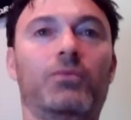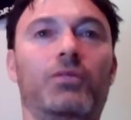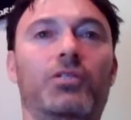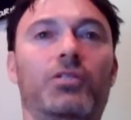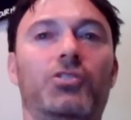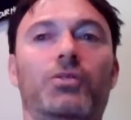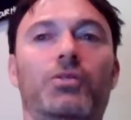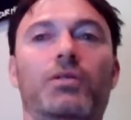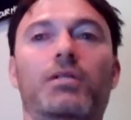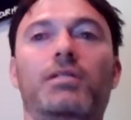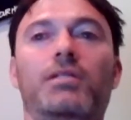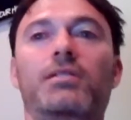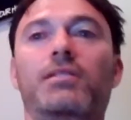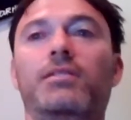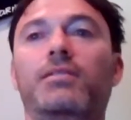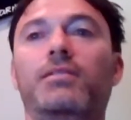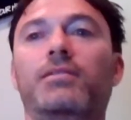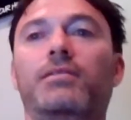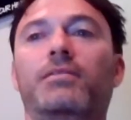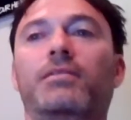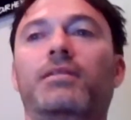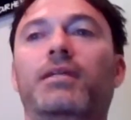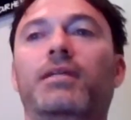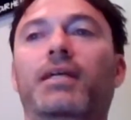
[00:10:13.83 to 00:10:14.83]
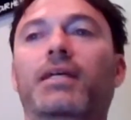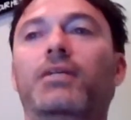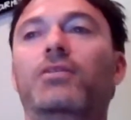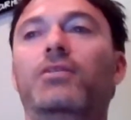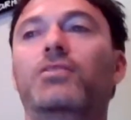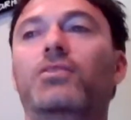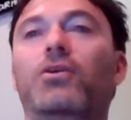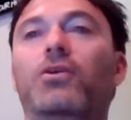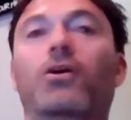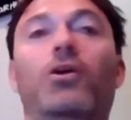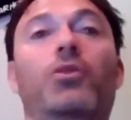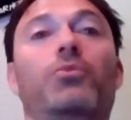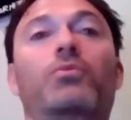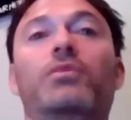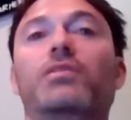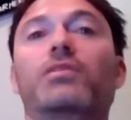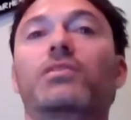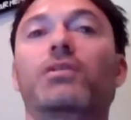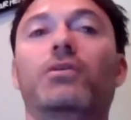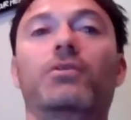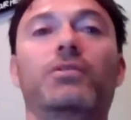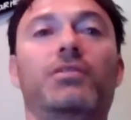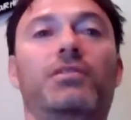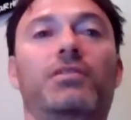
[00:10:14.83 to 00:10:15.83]
which was here's all the
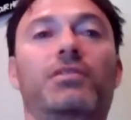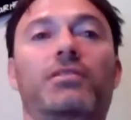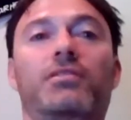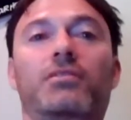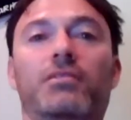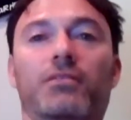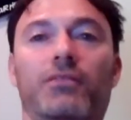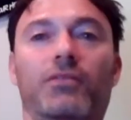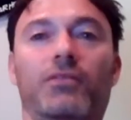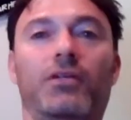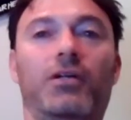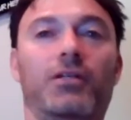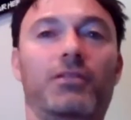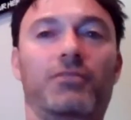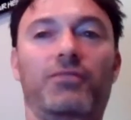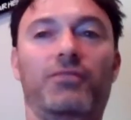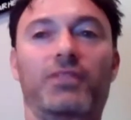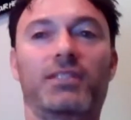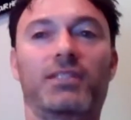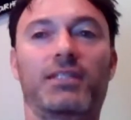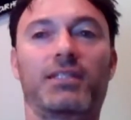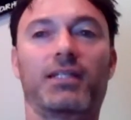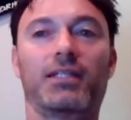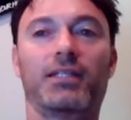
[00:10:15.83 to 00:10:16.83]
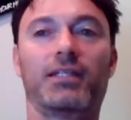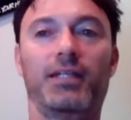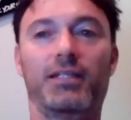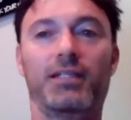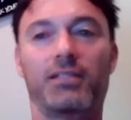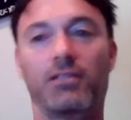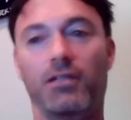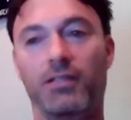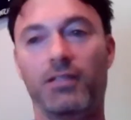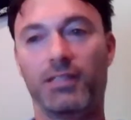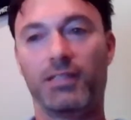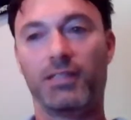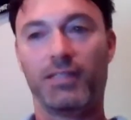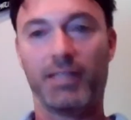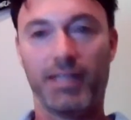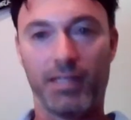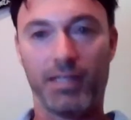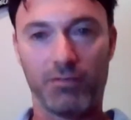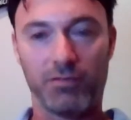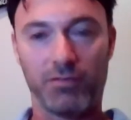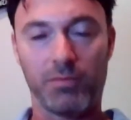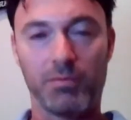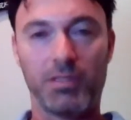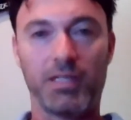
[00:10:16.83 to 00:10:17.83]
results of all the facilities, all the
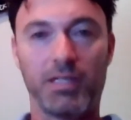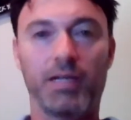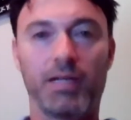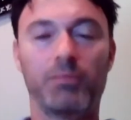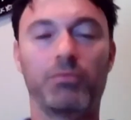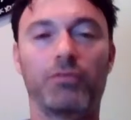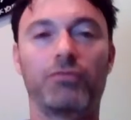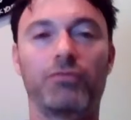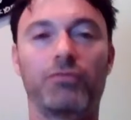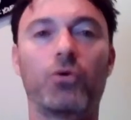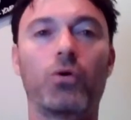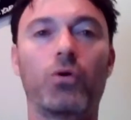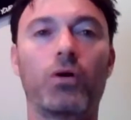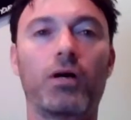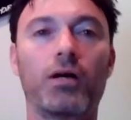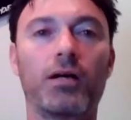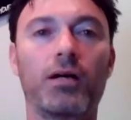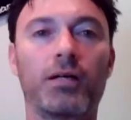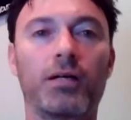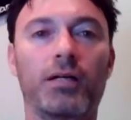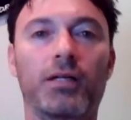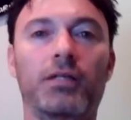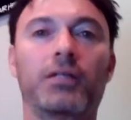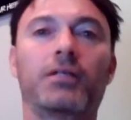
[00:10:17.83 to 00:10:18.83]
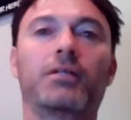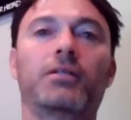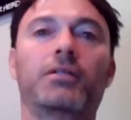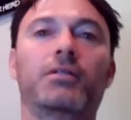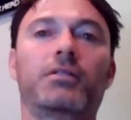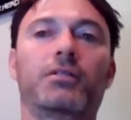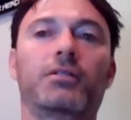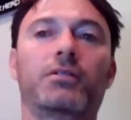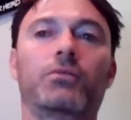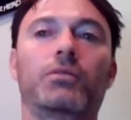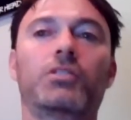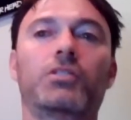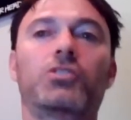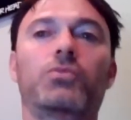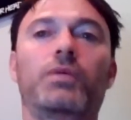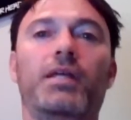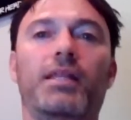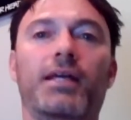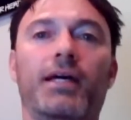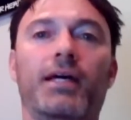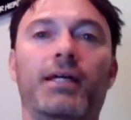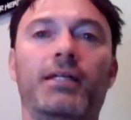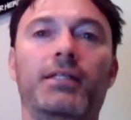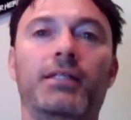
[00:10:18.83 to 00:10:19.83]
data from the night before, which
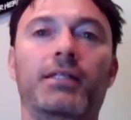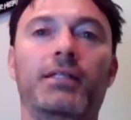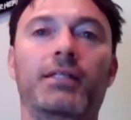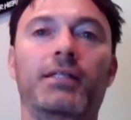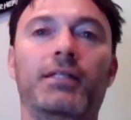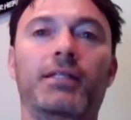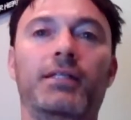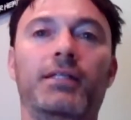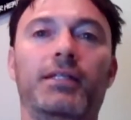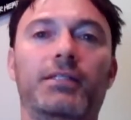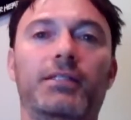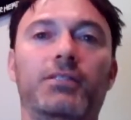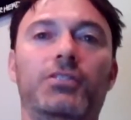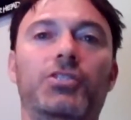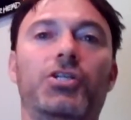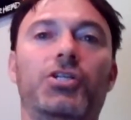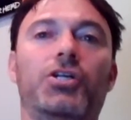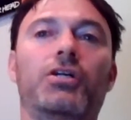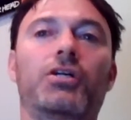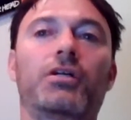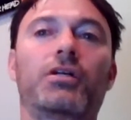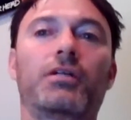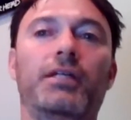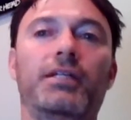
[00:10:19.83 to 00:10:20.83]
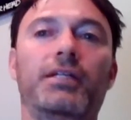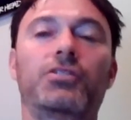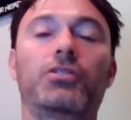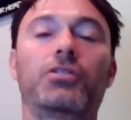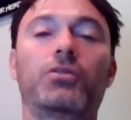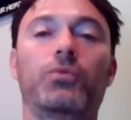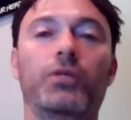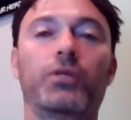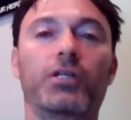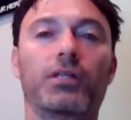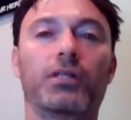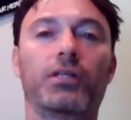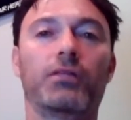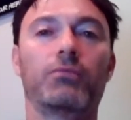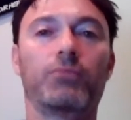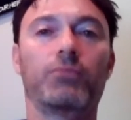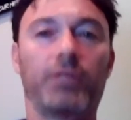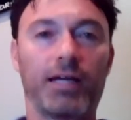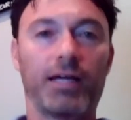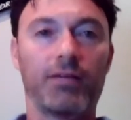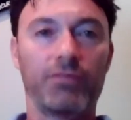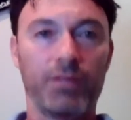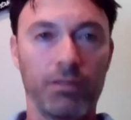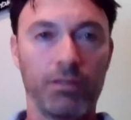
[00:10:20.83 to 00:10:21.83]
we then can turn into,
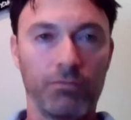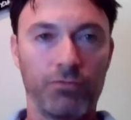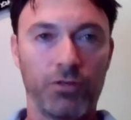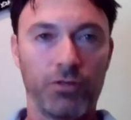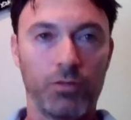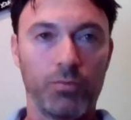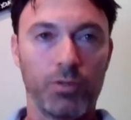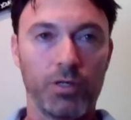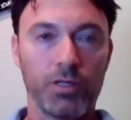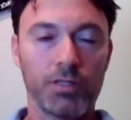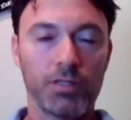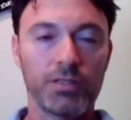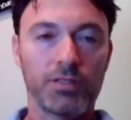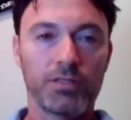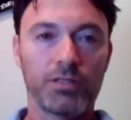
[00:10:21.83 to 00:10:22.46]
we have InfoBursts.